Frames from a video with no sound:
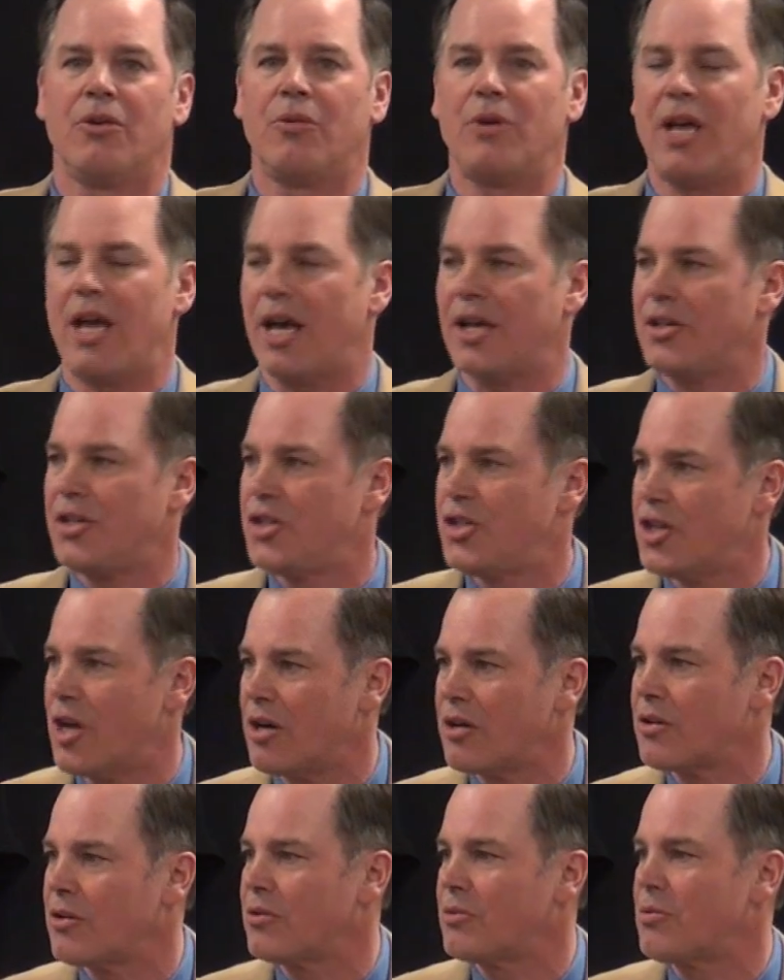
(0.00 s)
We had
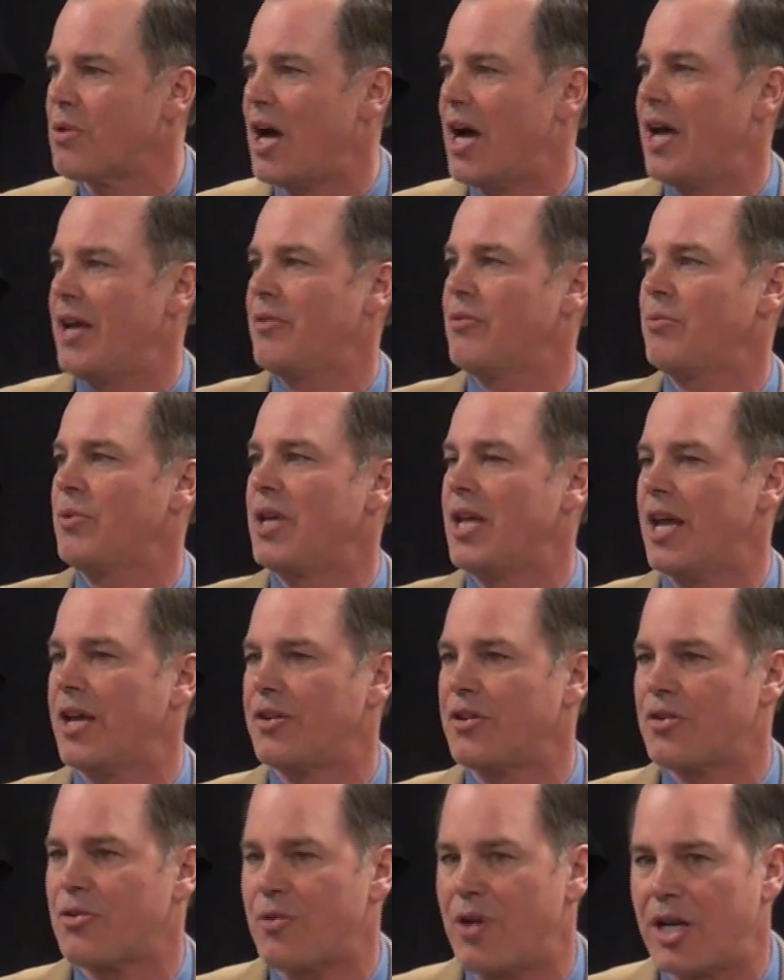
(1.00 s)
jungle rot. We
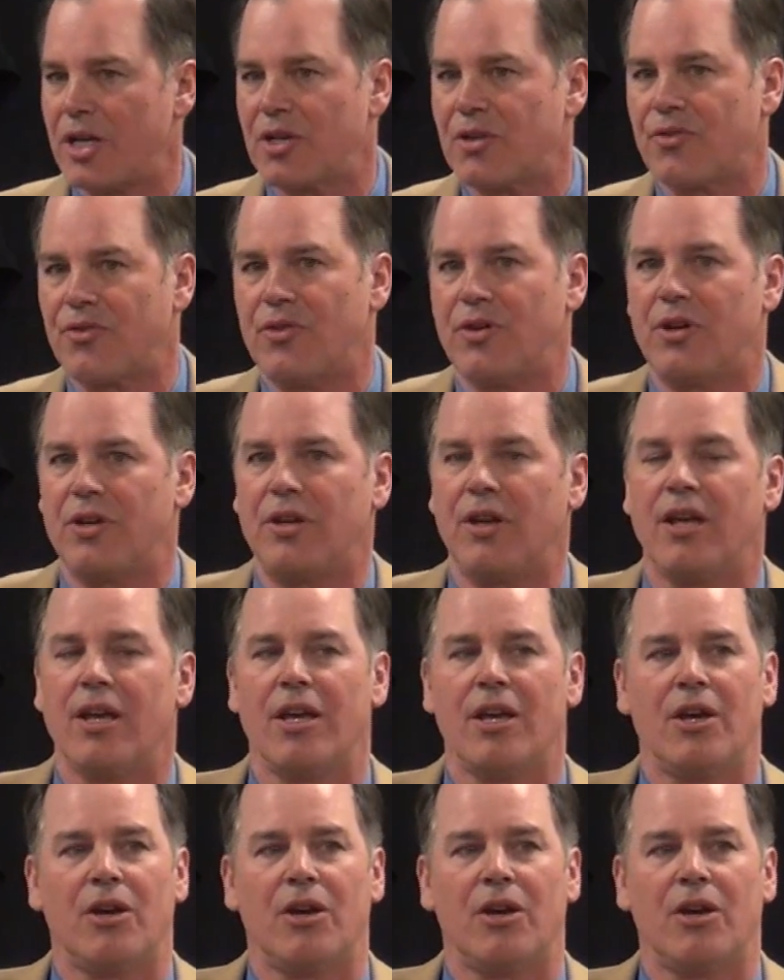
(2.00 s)
had trench foot.